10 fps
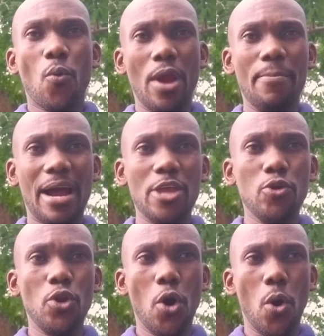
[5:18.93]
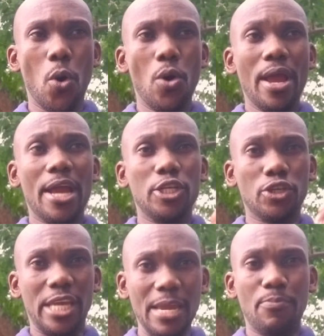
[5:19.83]
whereby you know and
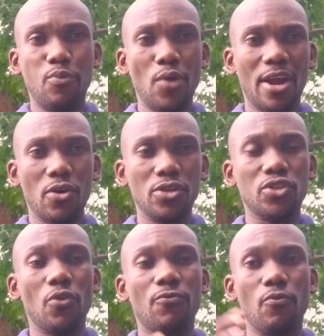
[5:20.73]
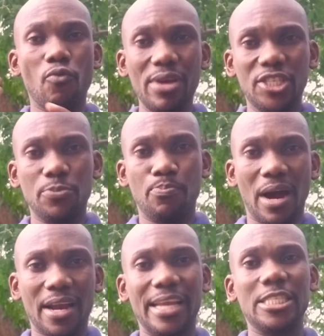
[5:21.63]
you keep records of which
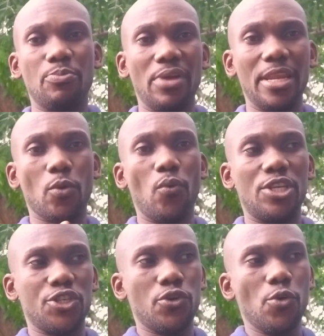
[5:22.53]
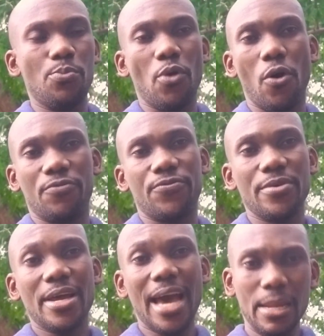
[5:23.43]
buck is breeding which group of
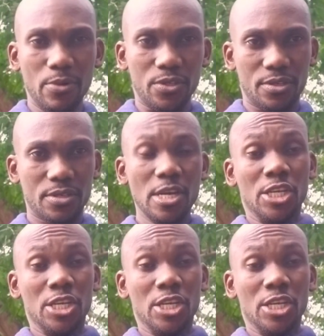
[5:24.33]
animals.